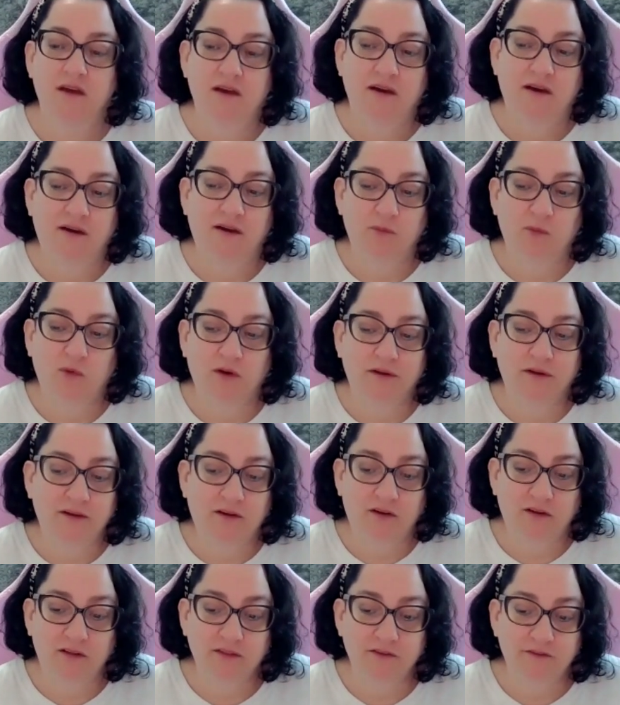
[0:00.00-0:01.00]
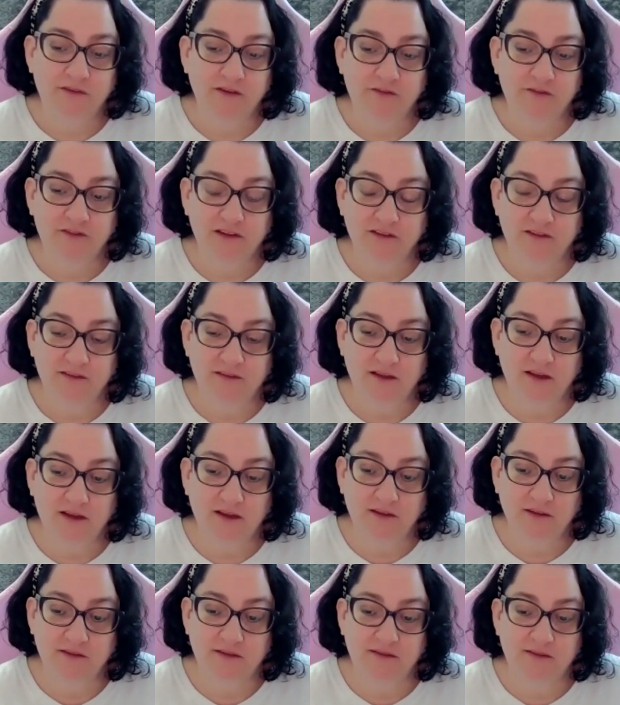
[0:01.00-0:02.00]
We're in all the 50
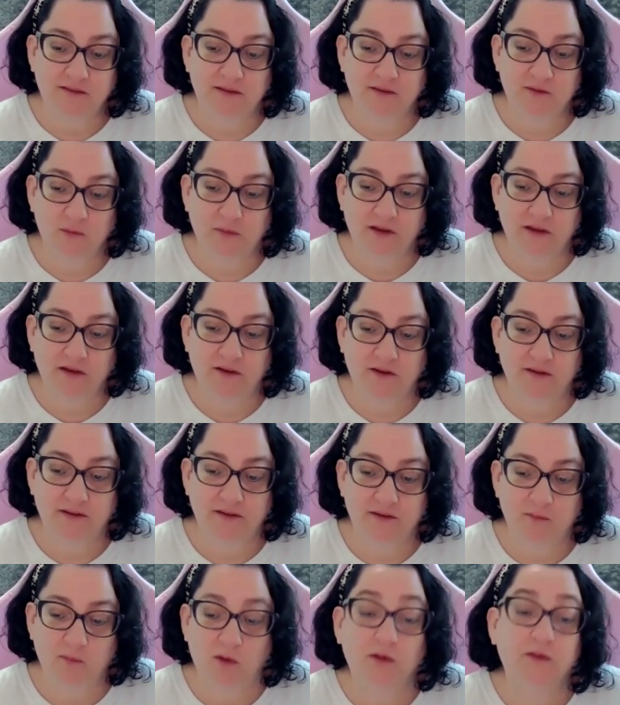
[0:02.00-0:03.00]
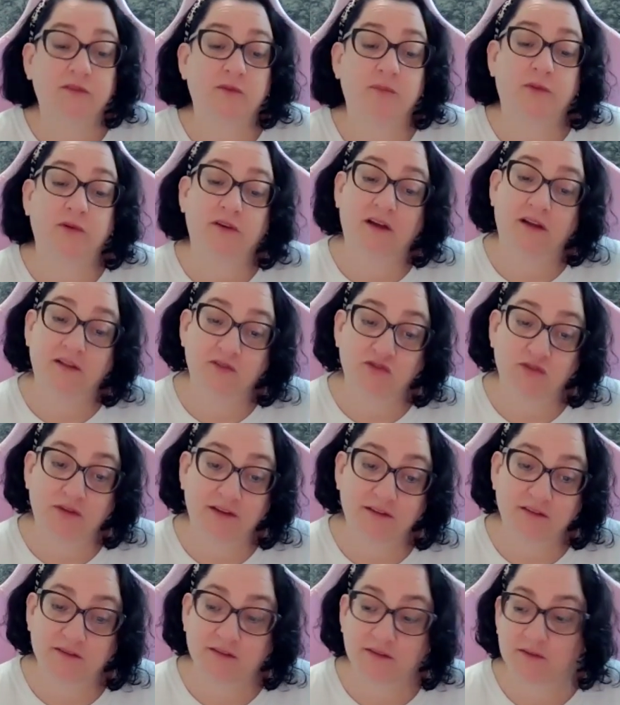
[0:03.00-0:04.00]
states and we are in multiple
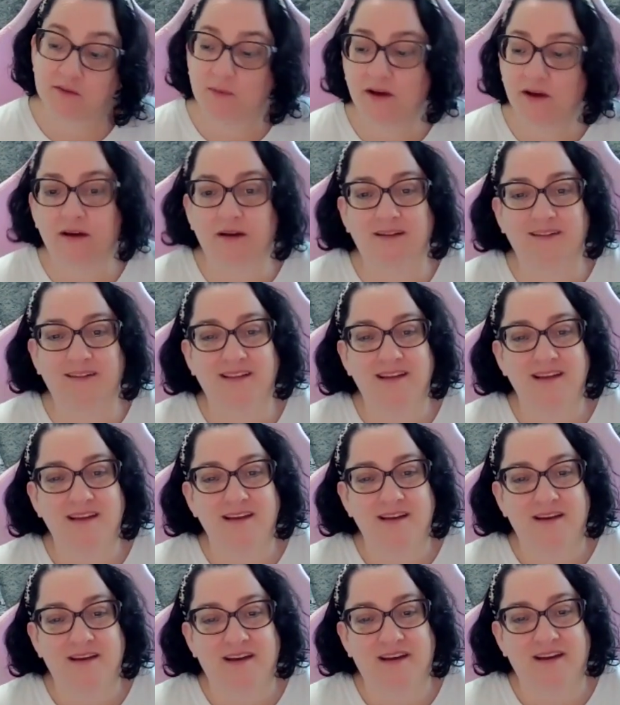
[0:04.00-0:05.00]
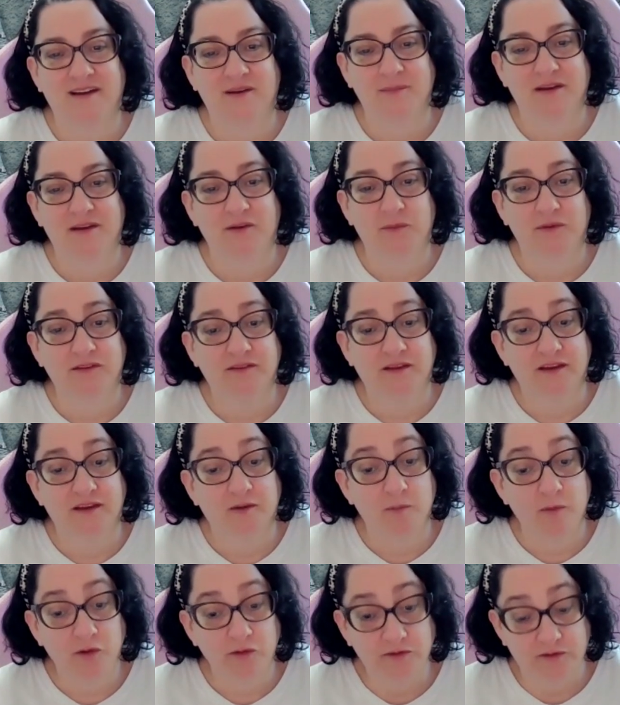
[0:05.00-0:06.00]
countries as well. And we take
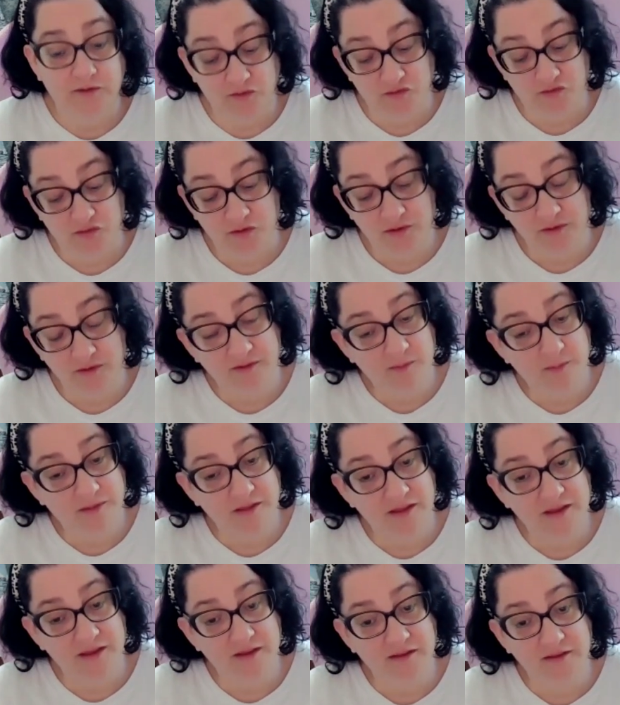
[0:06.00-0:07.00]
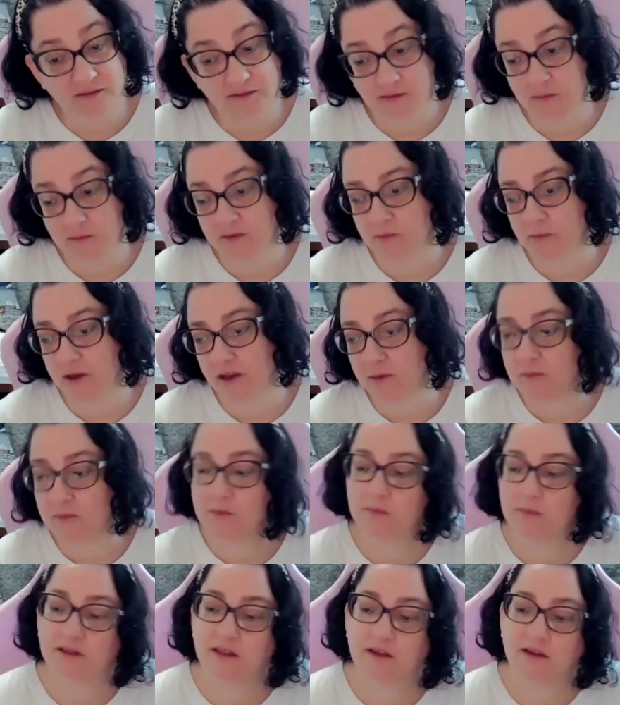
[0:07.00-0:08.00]
most insurance plans, we have
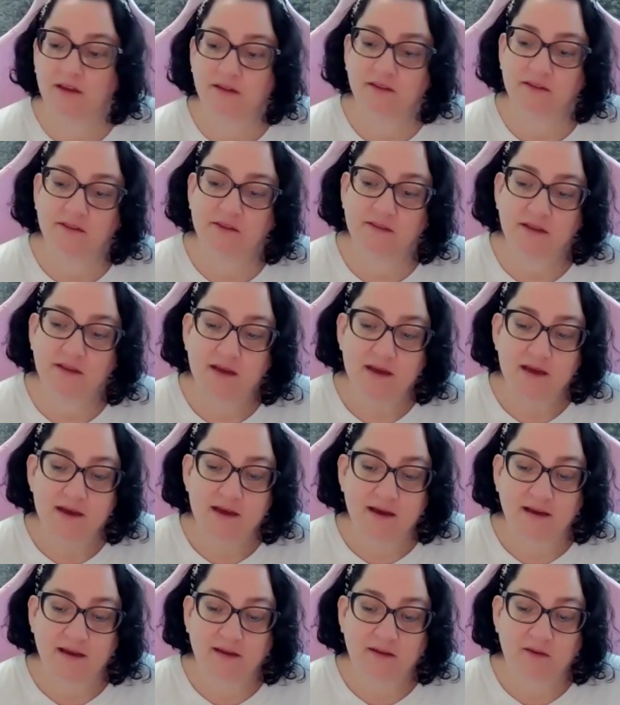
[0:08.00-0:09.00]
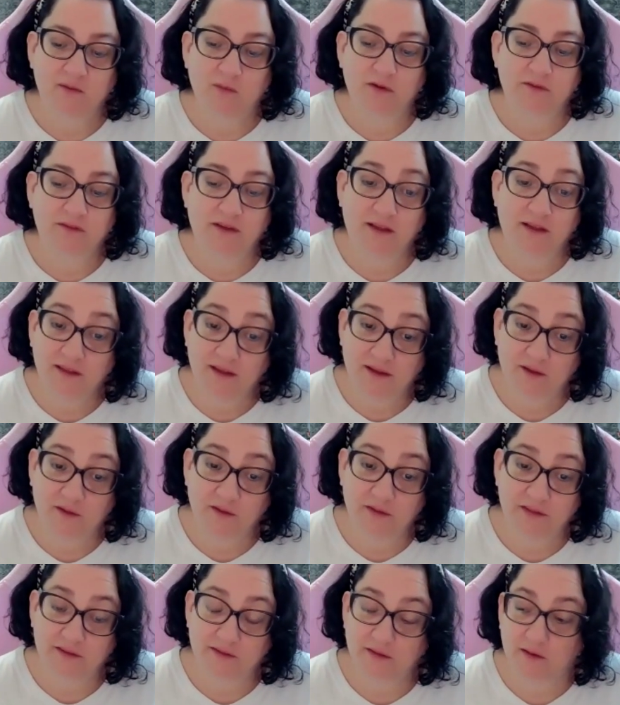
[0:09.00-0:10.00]
payment plans, and we're
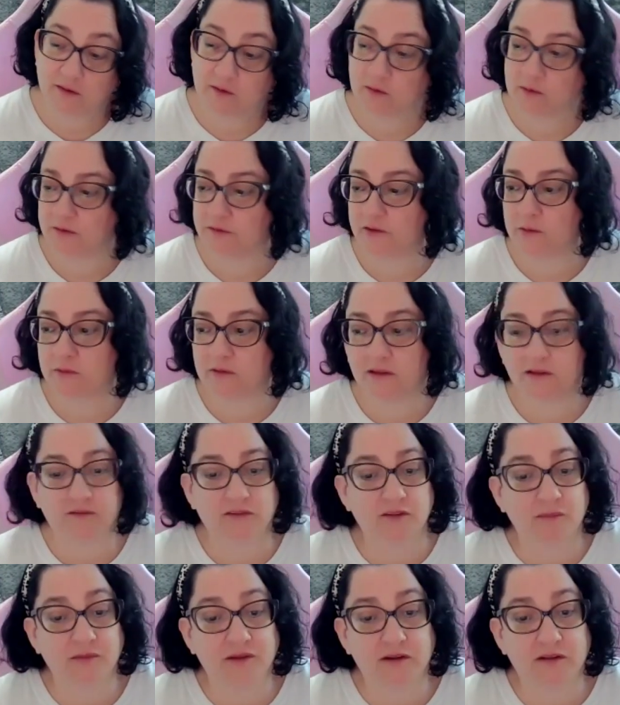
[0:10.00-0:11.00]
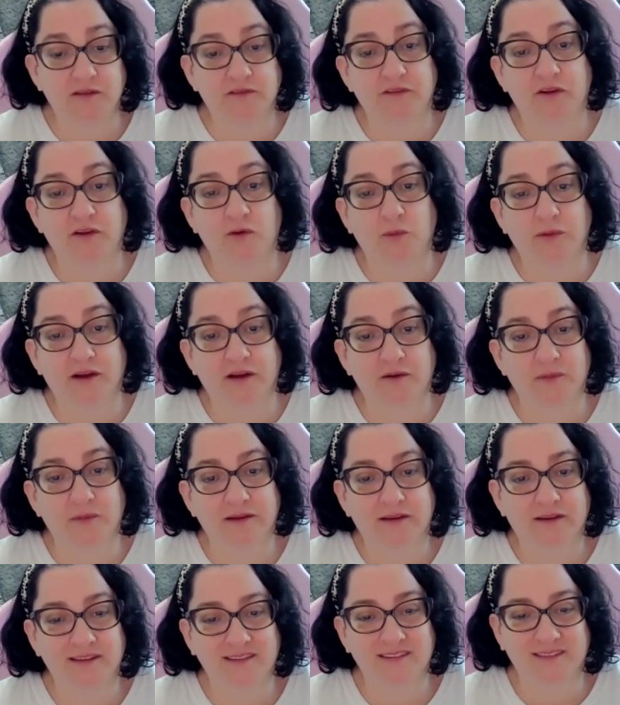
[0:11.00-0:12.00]
telehealth. So if you live in the middle of nowhere, we
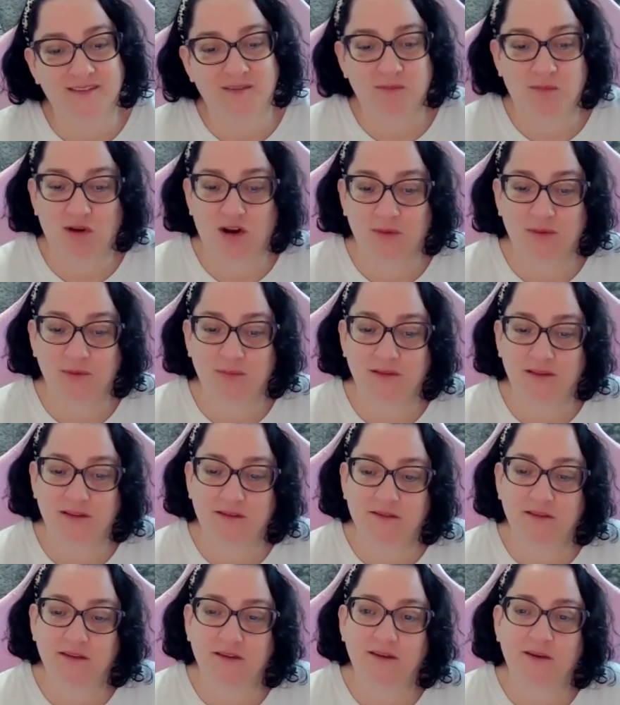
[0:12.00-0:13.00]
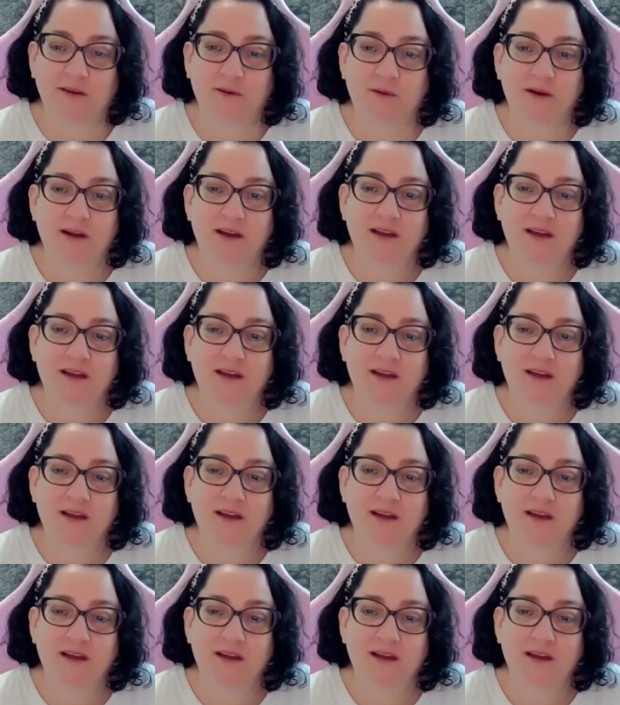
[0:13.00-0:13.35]
can probably see you.